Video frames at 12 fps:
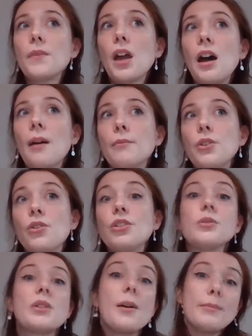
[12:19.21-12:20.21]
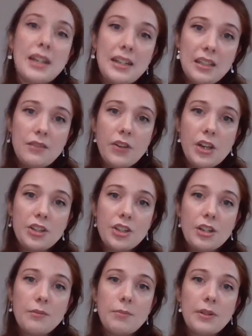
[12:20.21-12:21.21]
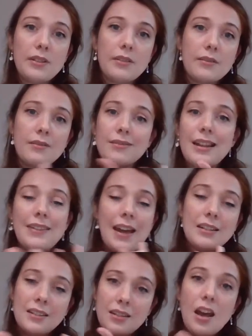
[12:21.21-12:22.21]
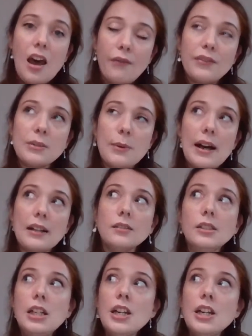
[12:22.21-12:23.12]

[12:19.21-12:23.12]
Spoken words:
you can do an updated version, but that's tough as well.